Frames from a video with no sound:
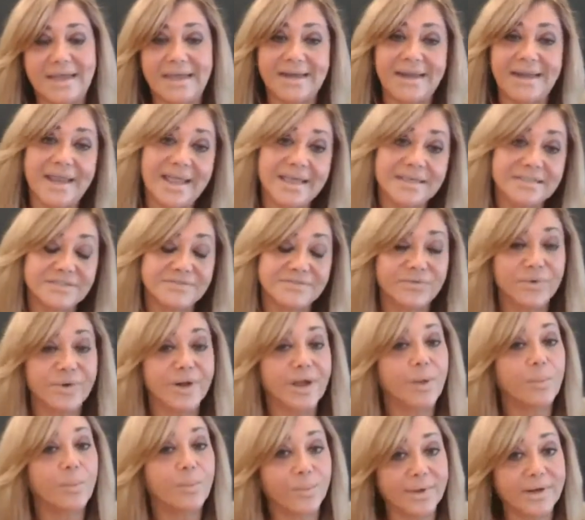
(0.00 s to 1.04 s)
and I asked for
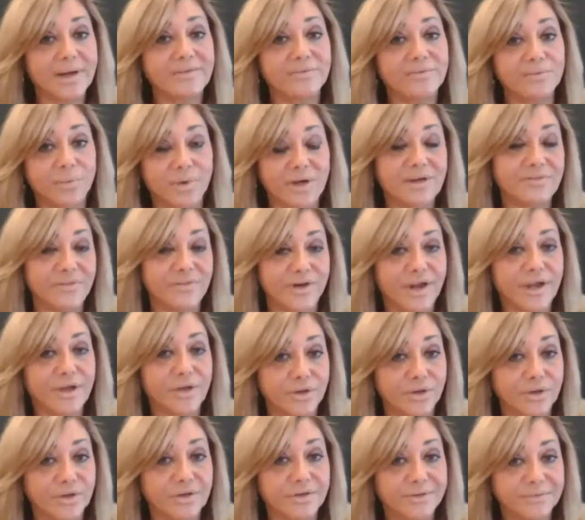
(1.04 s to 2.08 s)
help wherever I
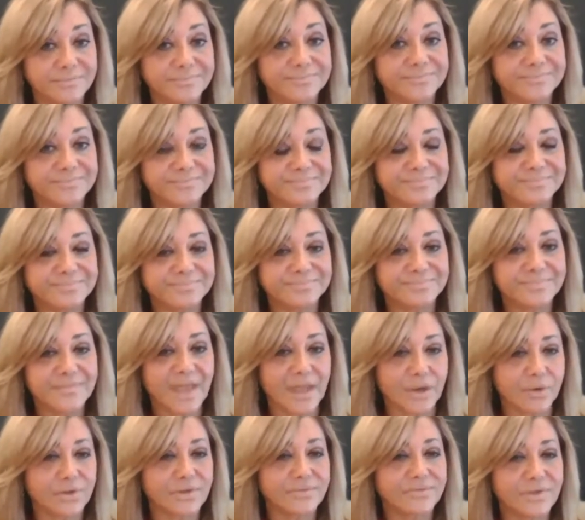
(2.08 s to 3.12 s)
could.
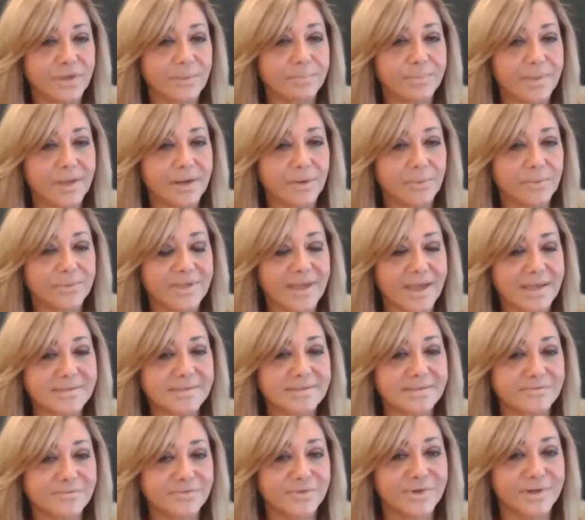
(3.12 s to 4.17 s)
I could have done better with
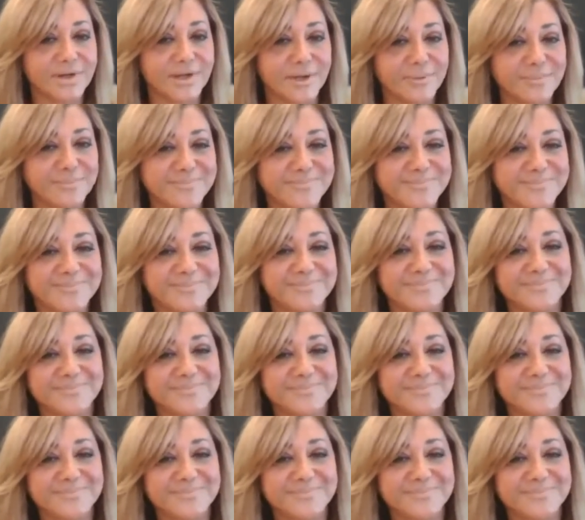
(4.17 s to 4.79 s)
asking for help.